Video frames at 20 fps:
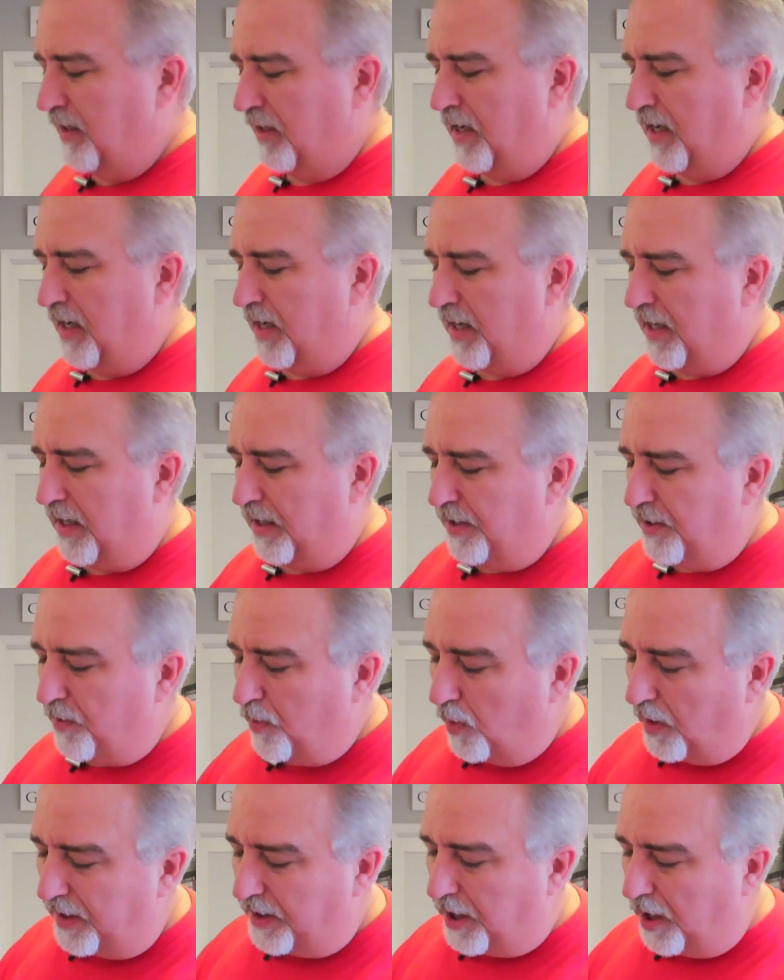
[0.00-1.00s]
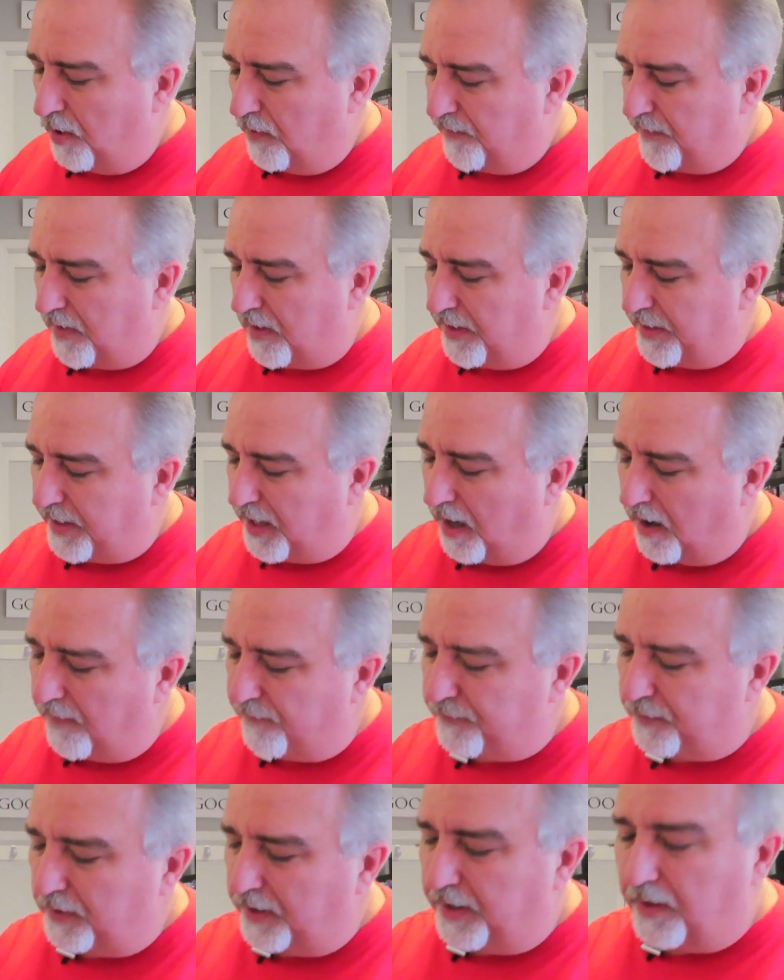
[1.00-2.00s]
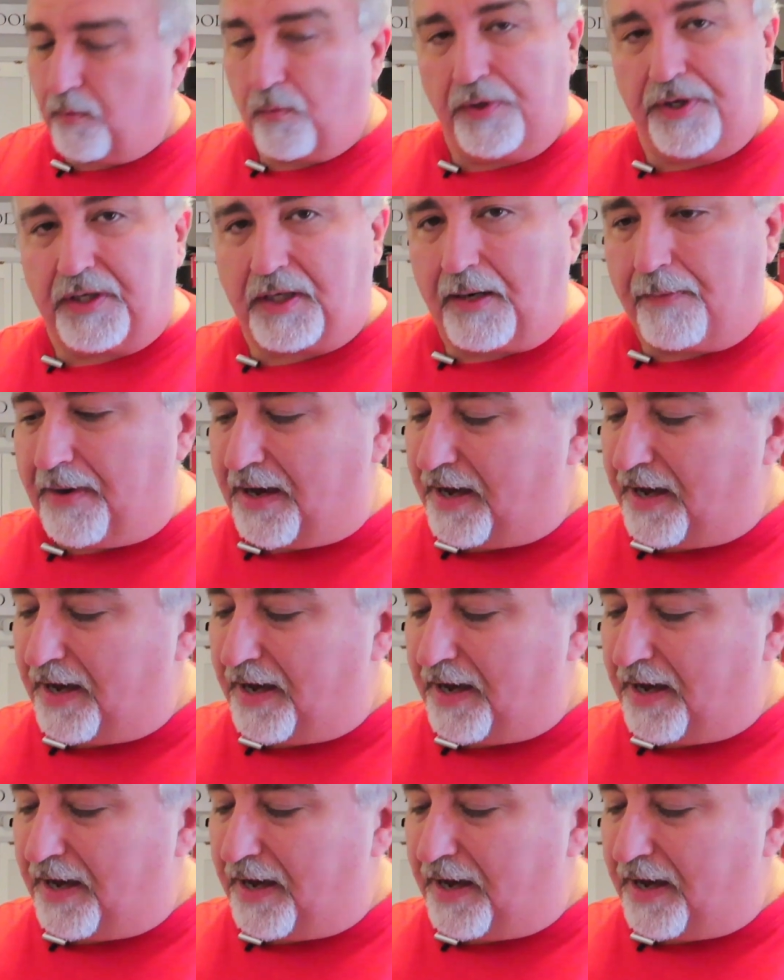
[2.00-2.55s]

You want to go very carefully when you come